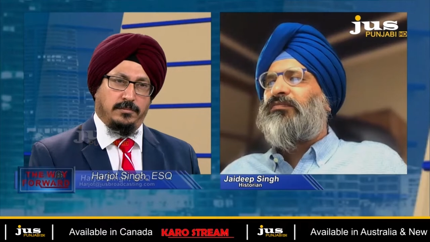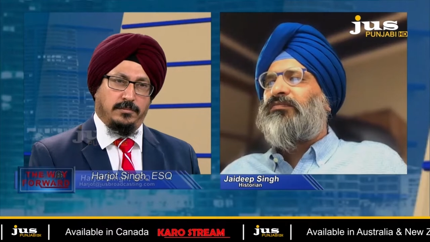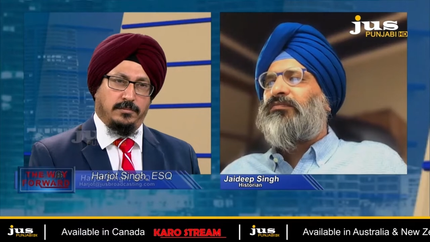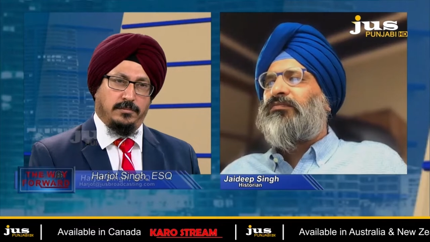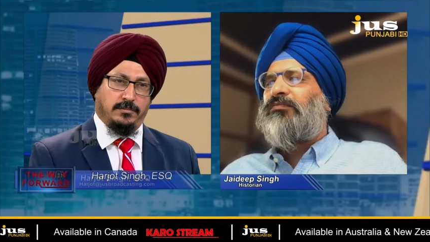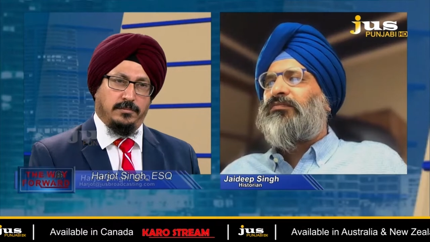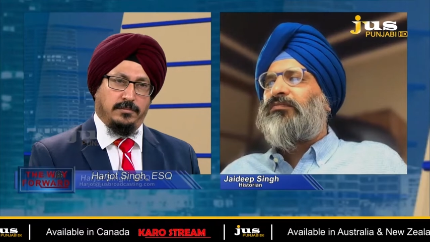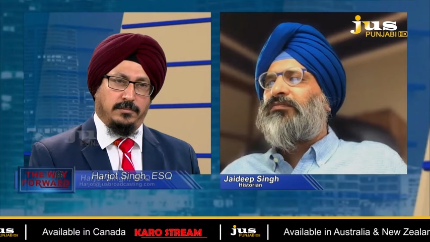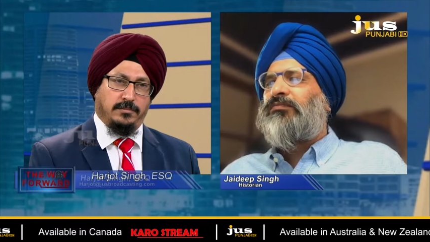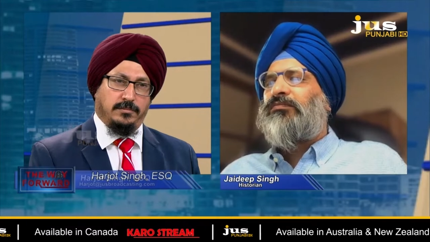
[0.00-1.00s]

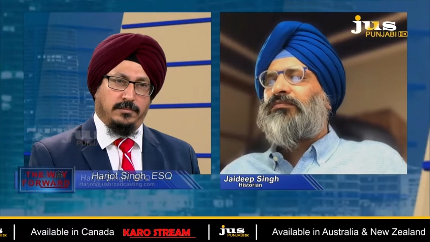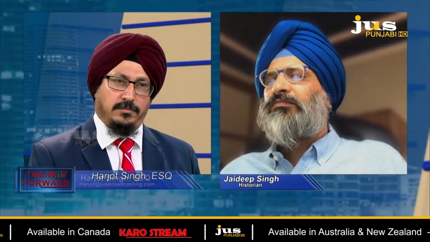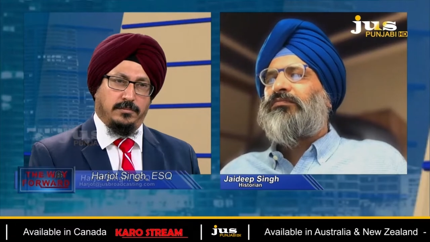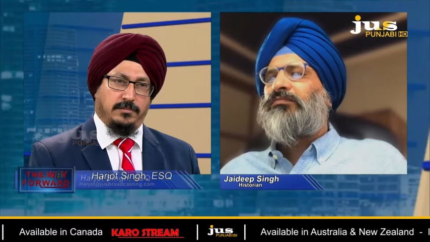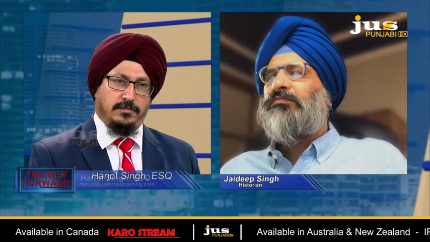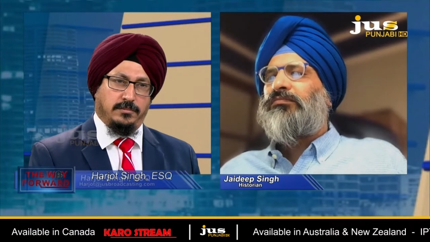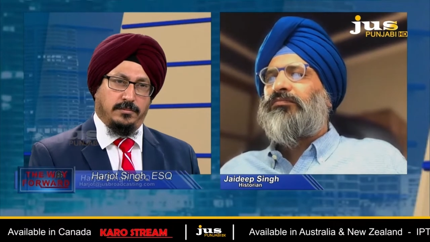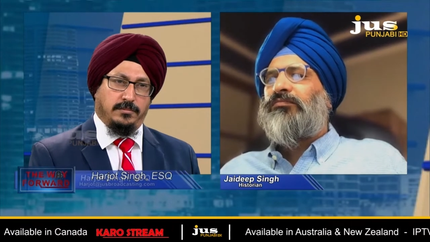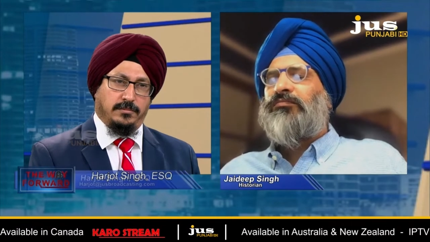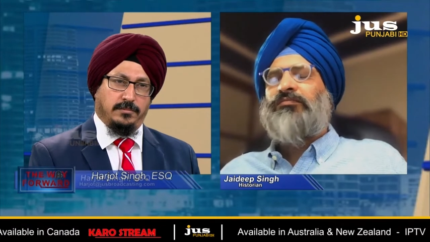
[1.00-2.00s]

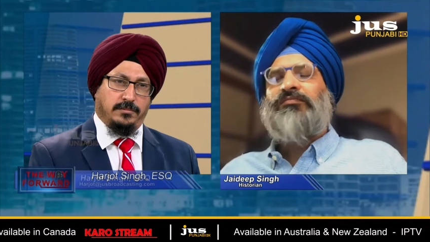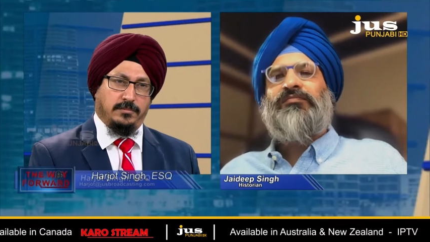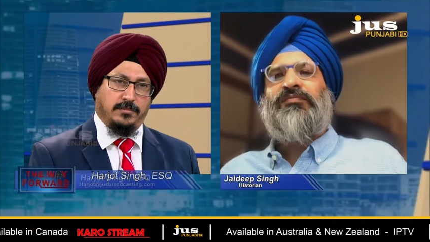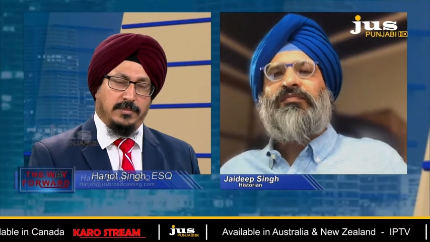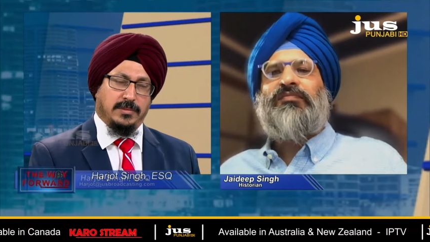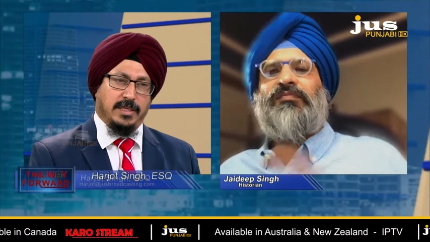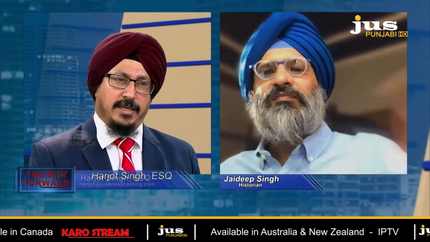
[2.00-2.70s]
[no speech]